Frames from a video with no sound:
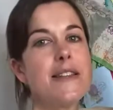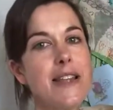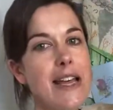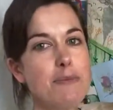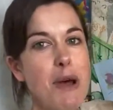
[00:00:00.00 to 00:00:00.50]

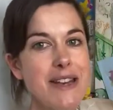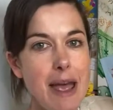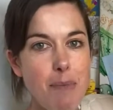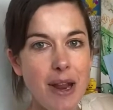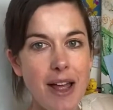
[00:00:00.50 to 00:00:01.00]
that's my
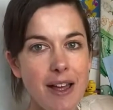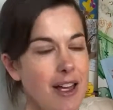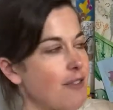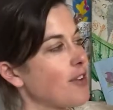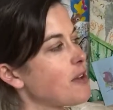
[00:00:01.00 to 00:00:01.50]
nebula
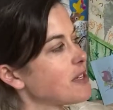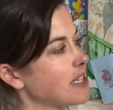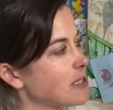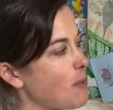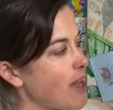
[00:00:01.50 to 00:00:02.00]
floating
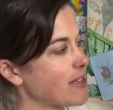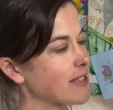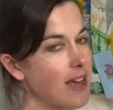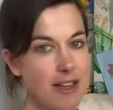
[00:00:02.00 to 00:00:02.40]
in space,